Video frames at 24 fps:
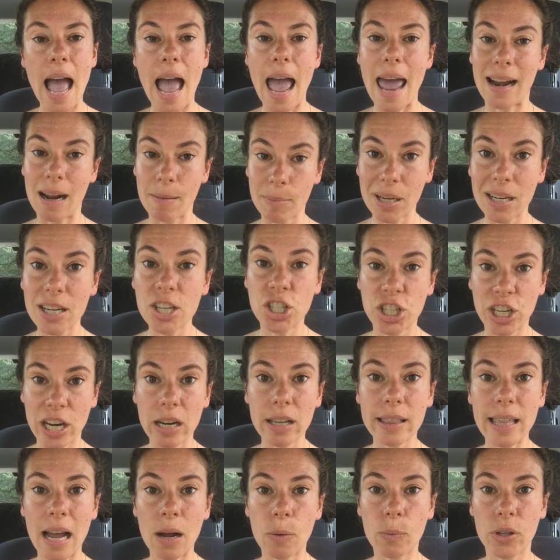And I'm going to
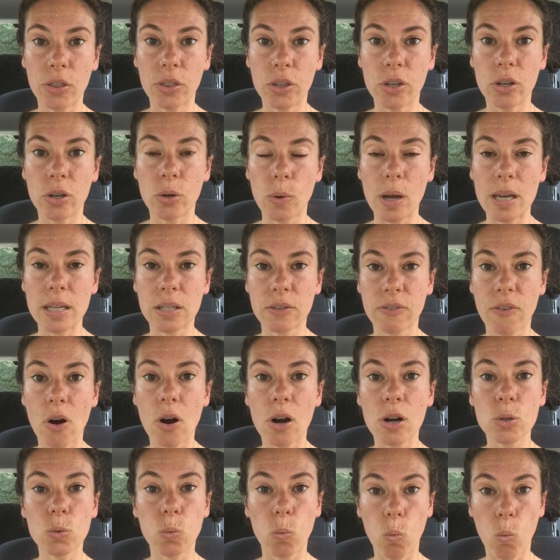share that with you as
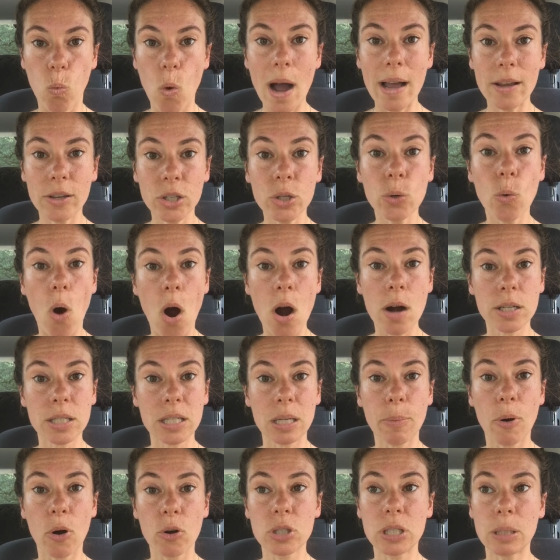far as what you are
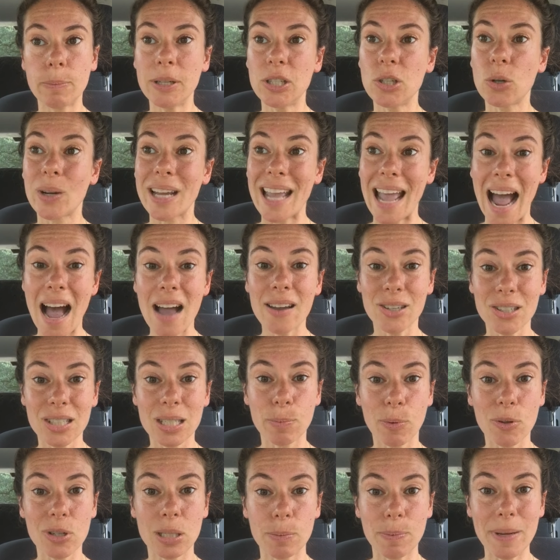supposed to be doing, how you're
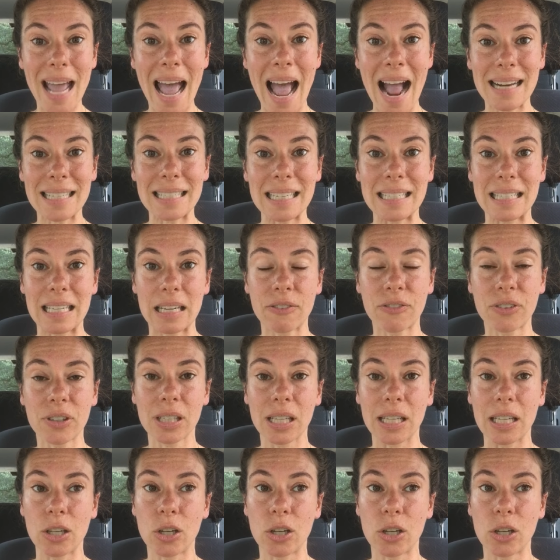supposed to be acting differently.